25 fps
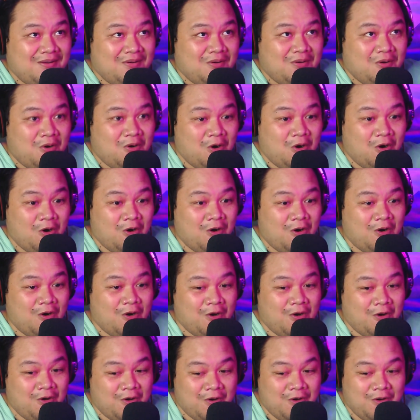
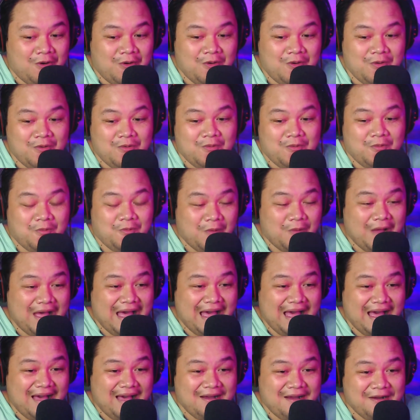
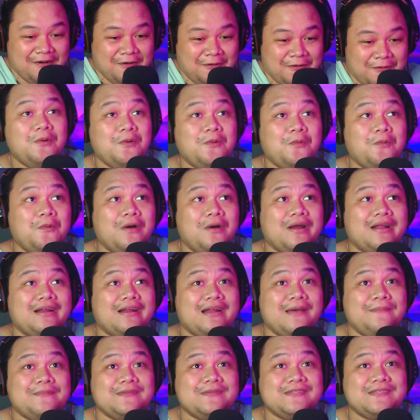Wow, what
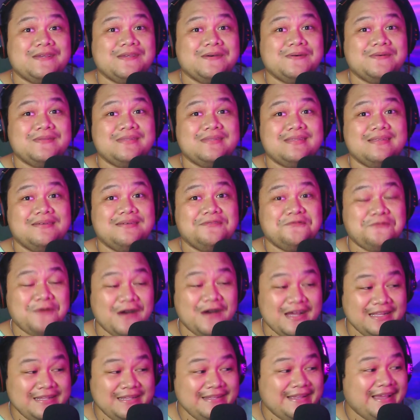an episode.
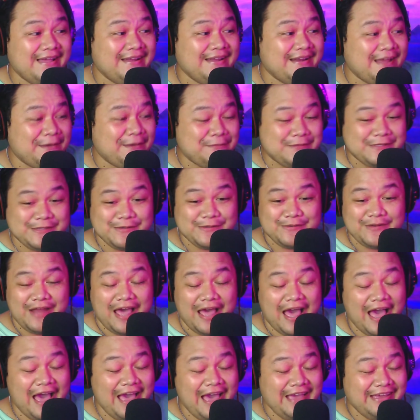What an episode.
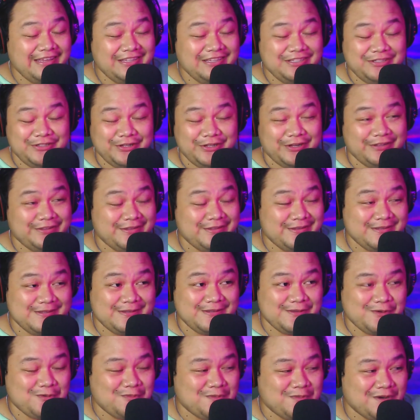I enjoyed this
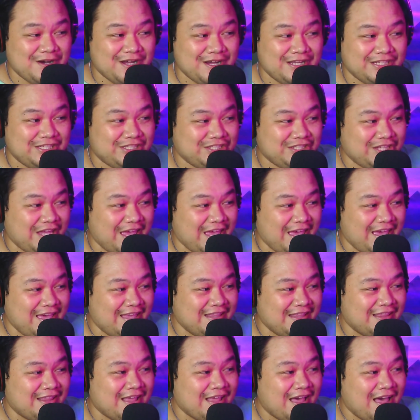so much.
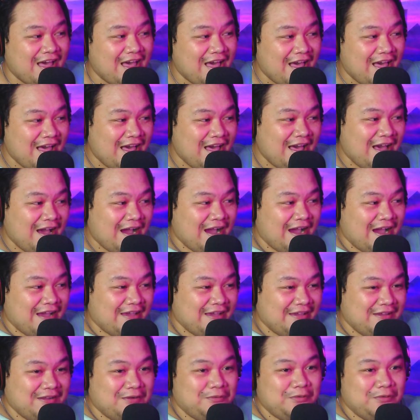And,
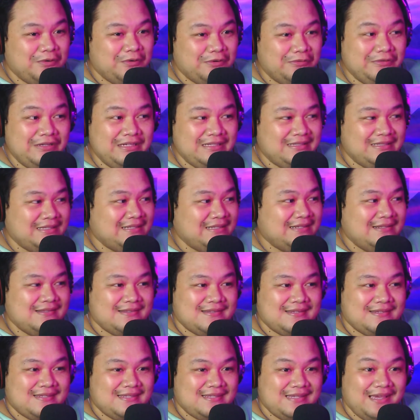you know, we really
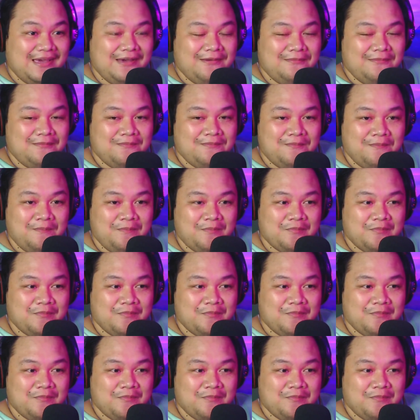didn't see him,